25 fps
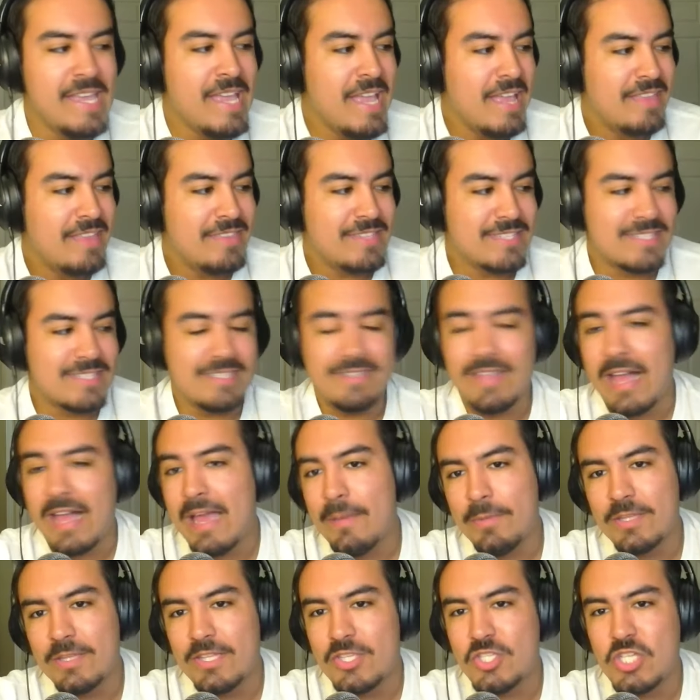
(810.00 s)
This is
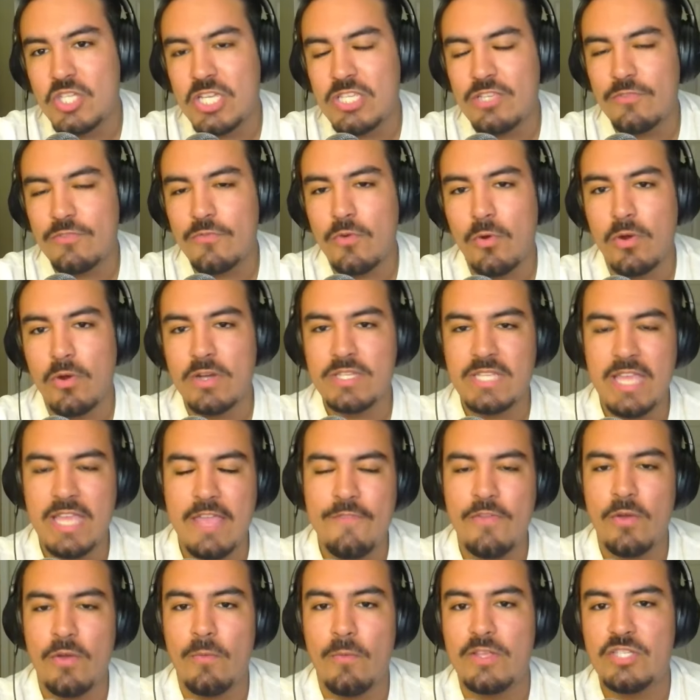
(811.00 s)
liable to change, of course,
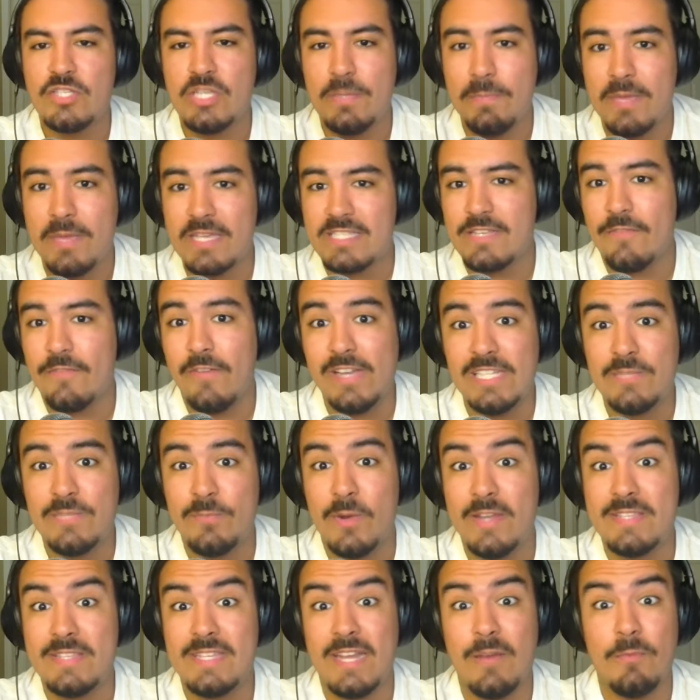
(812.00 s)
if and when she picks a vice
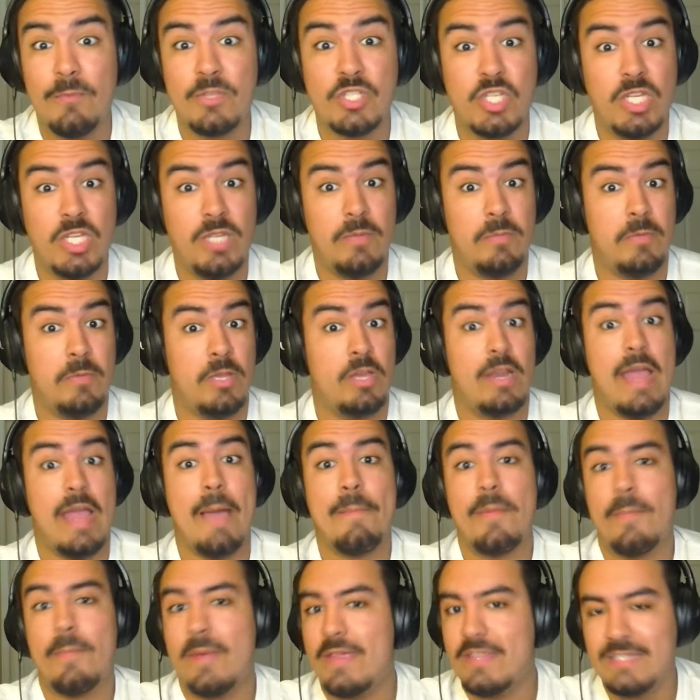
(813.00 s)
president, which could
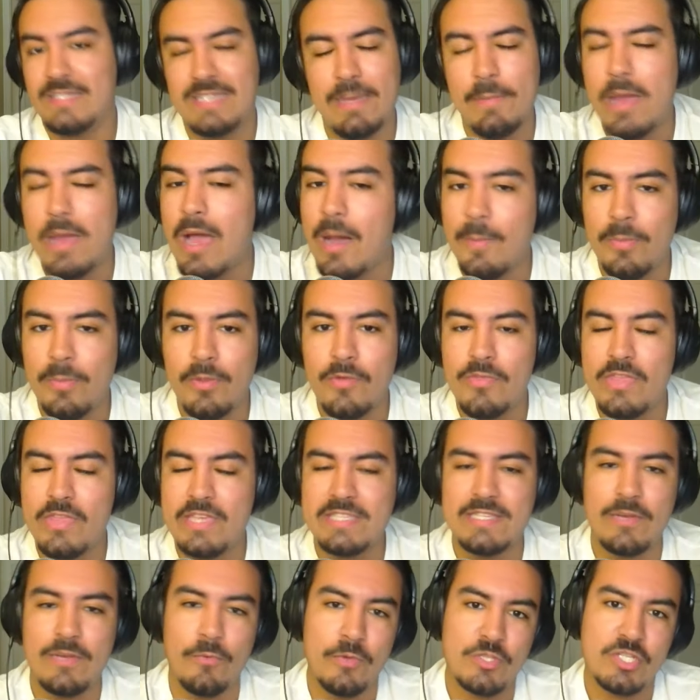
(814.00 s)
happen by the time I upload
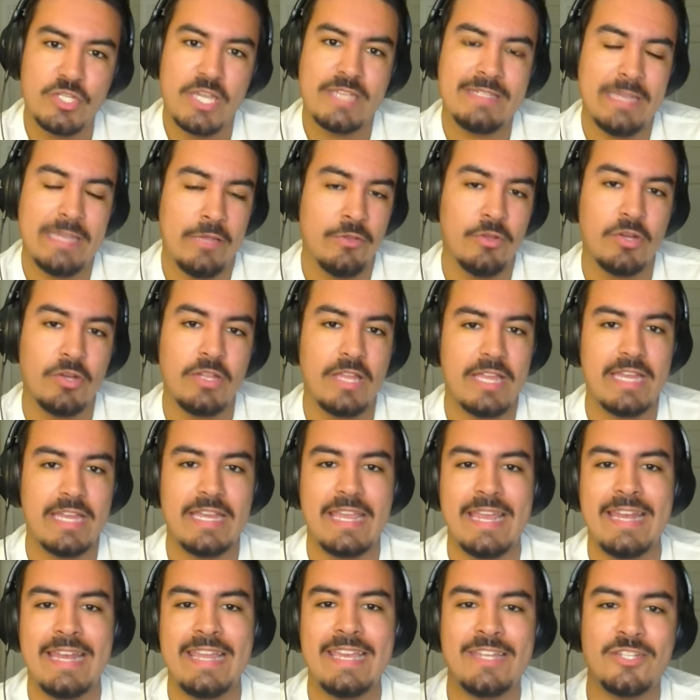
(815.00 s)
this, in which case I'll look like an
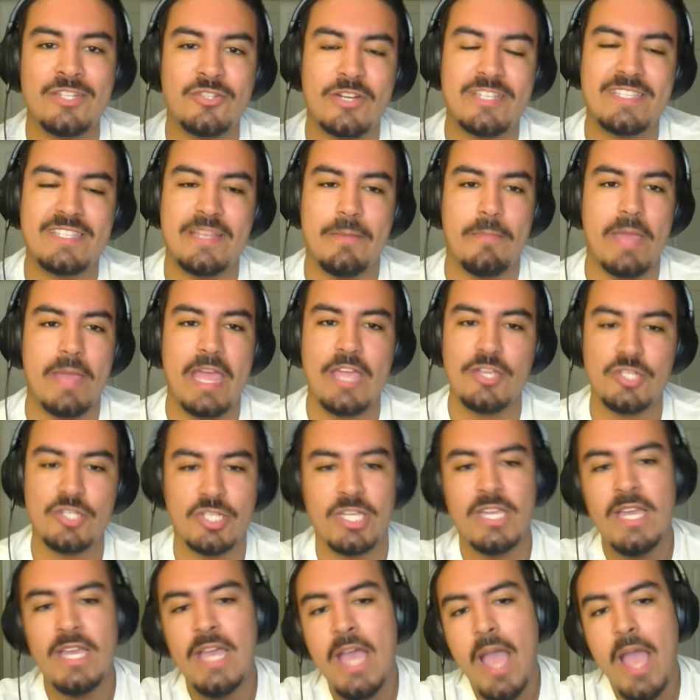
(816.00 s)
idiot dressed in beige.